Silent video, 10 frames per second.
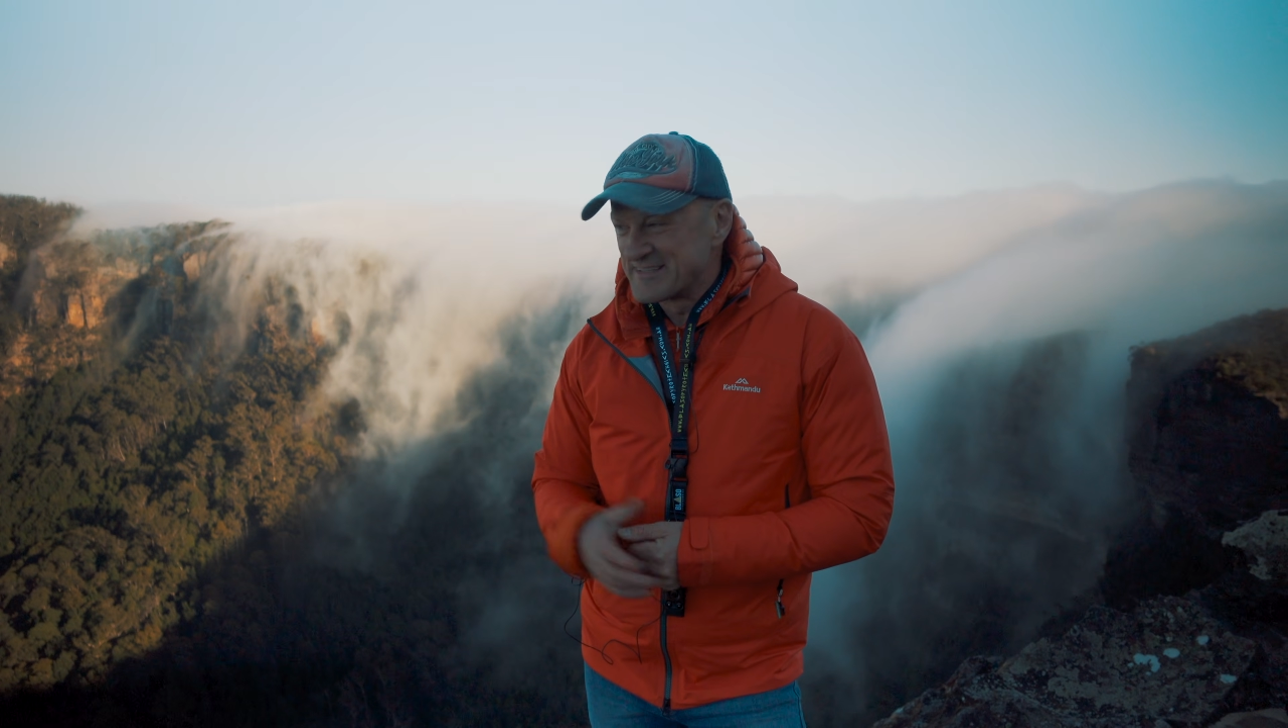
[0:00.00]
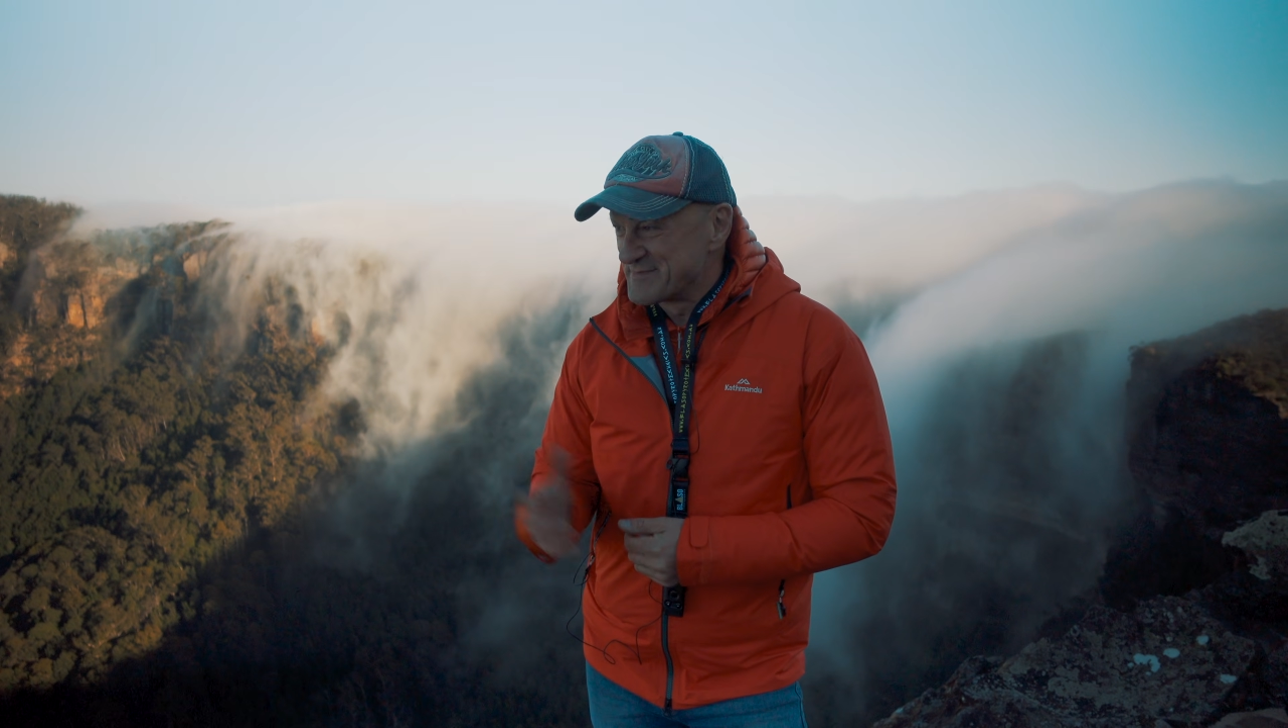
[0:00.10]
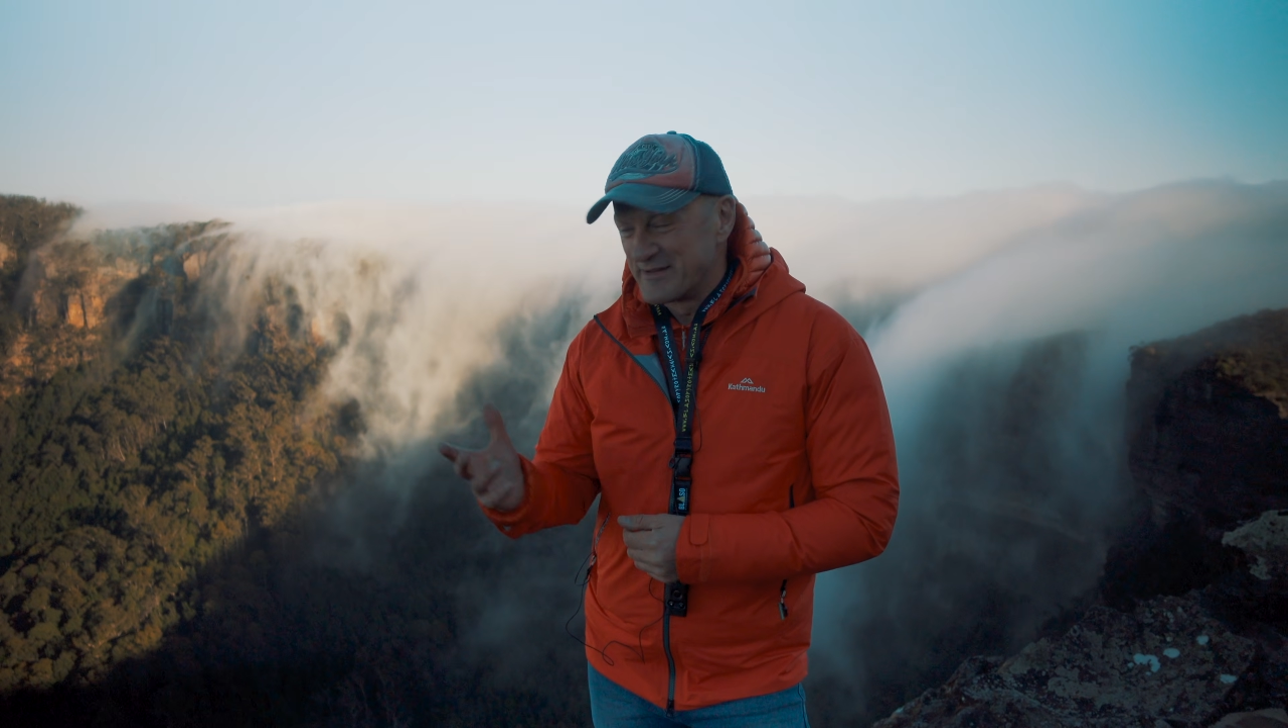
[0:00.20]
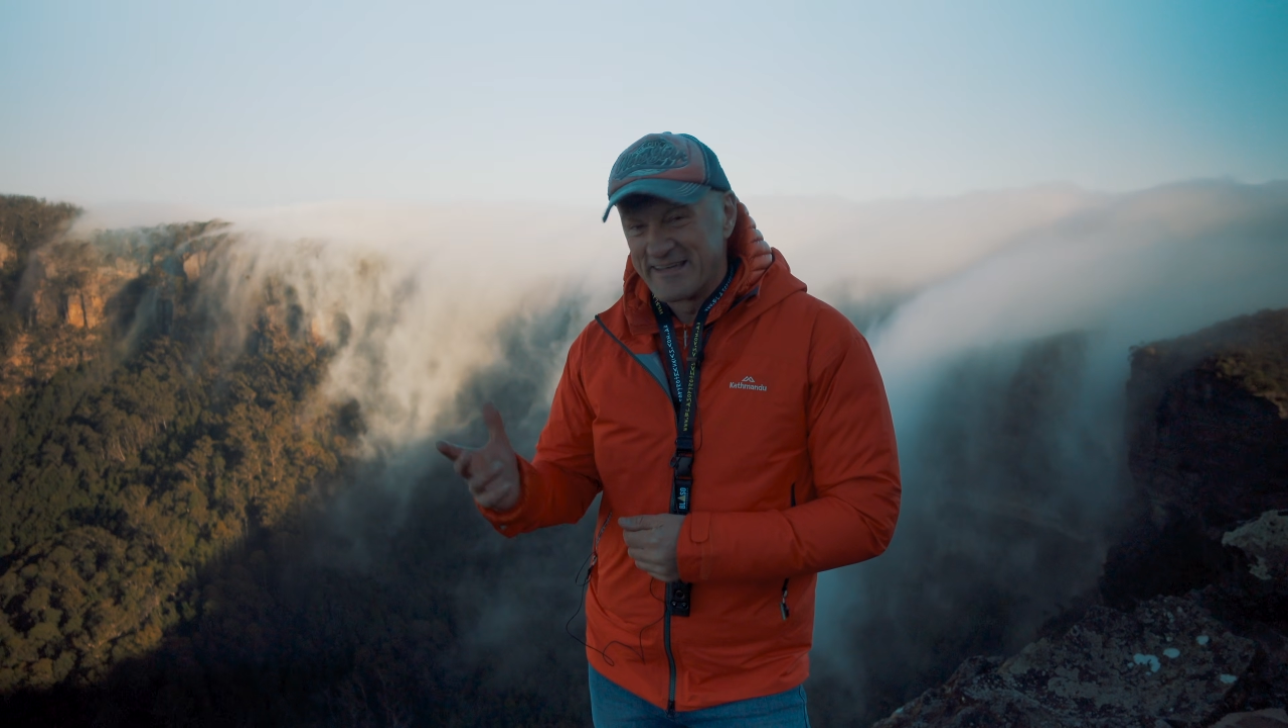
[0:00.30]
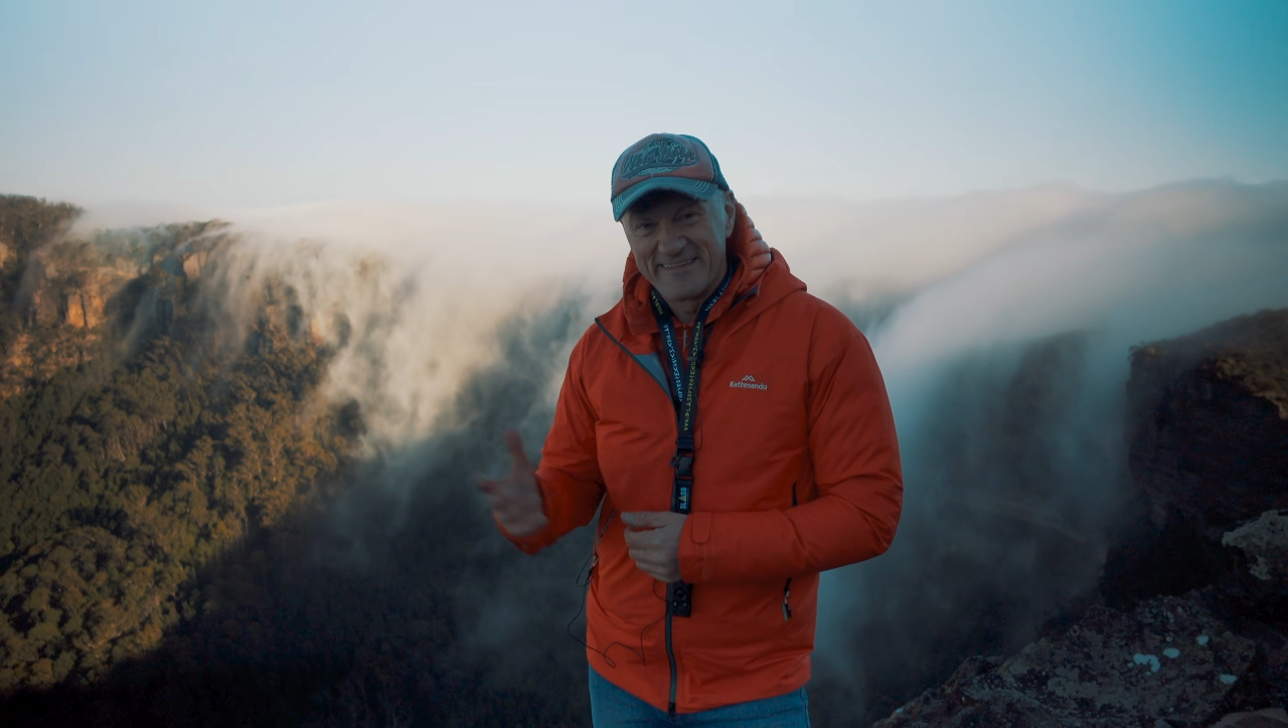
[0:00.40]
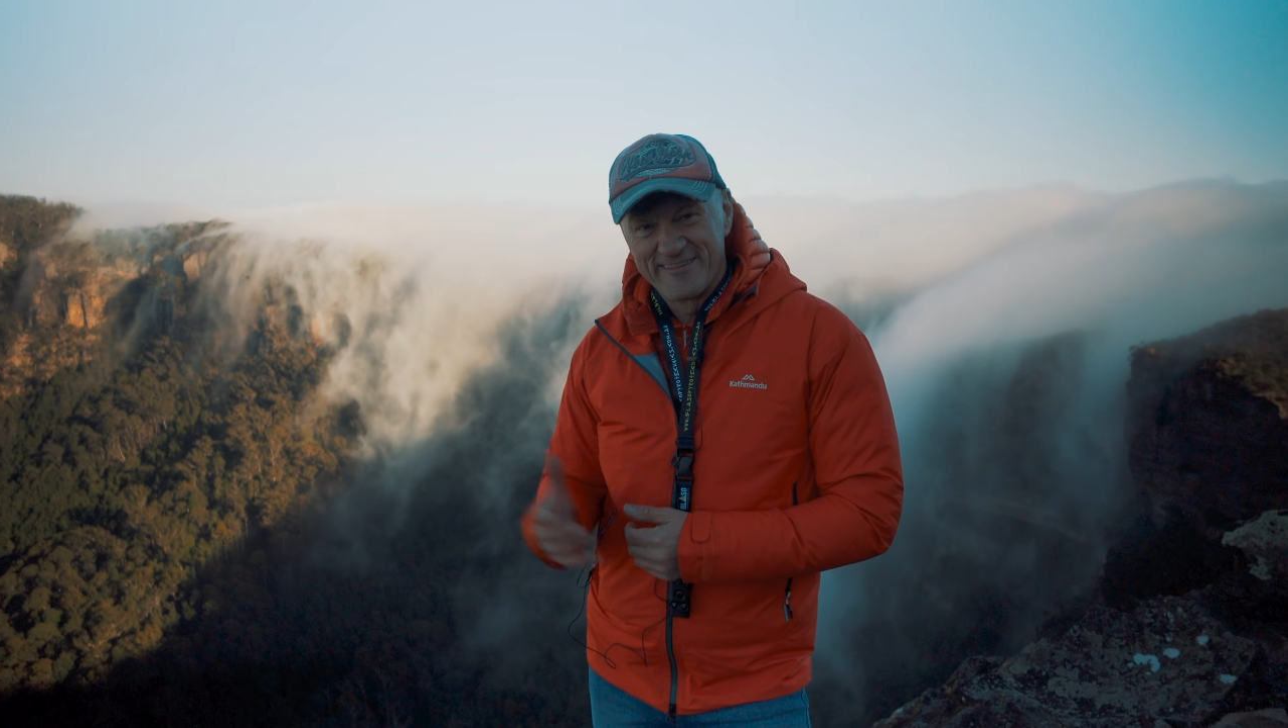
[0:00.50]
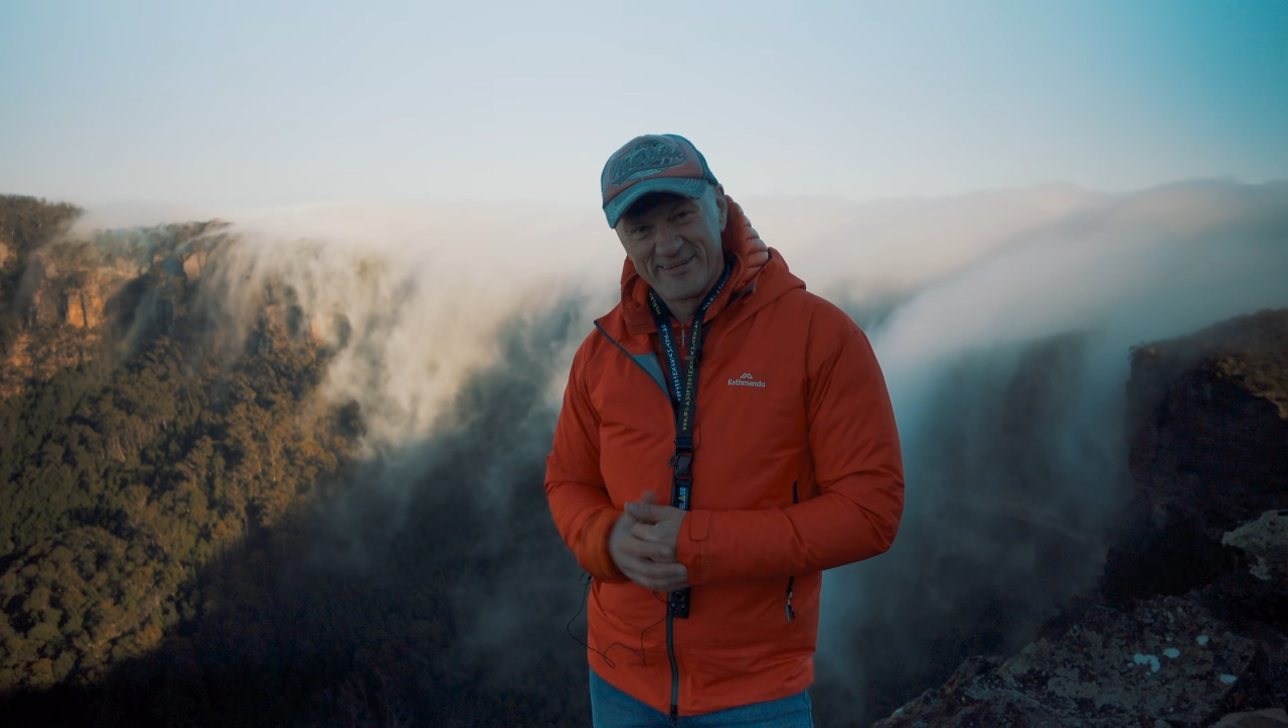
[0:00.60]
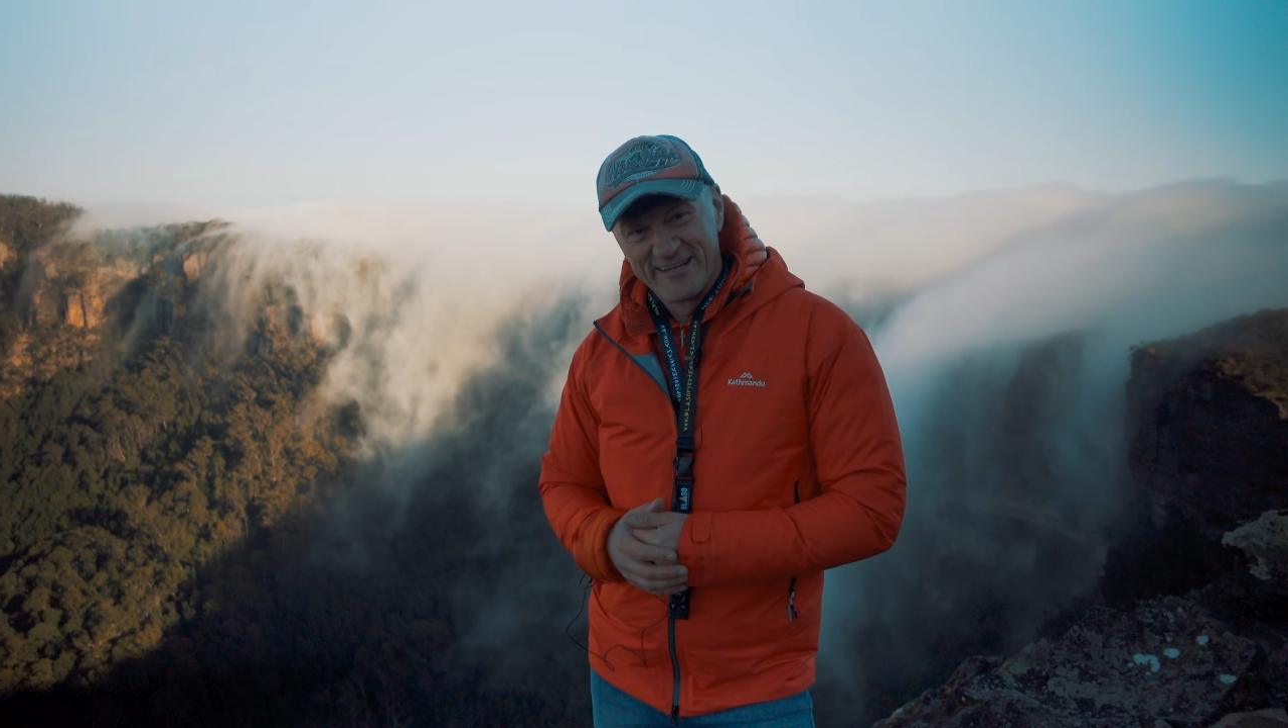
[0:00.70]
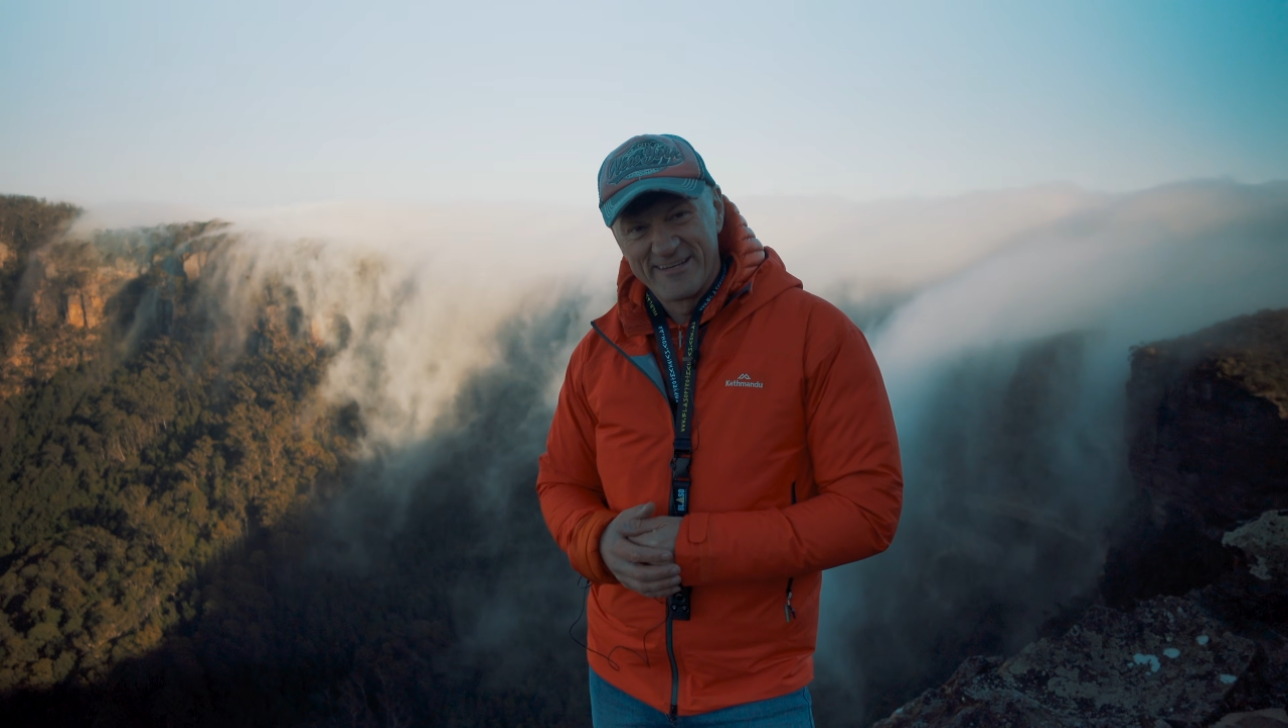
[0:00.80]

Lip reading: it's about 8:30